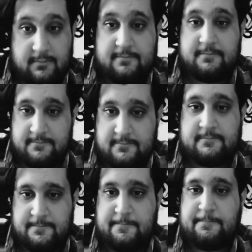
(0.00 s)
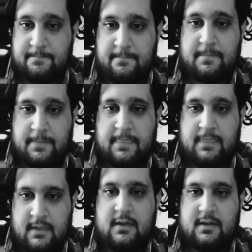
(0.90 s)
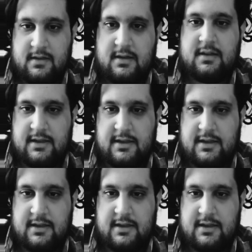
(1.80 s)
Yeah, it's someone that's been on your mind recently, right?